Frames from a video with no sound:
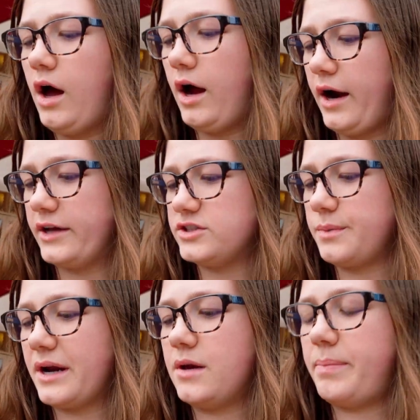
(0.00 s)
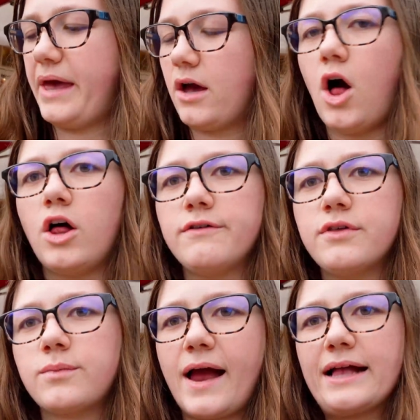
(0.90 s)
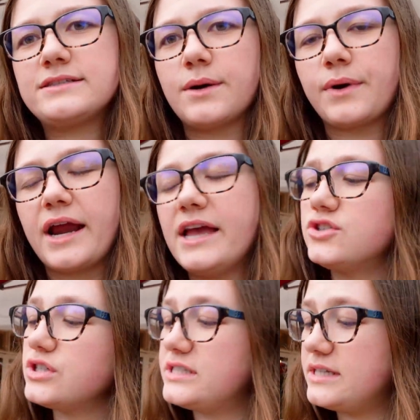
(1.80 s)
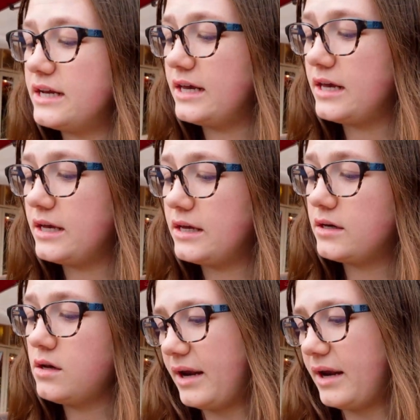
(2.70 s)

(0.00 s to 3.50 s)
All right, so we're gonna pick all of the rides that we're interested in,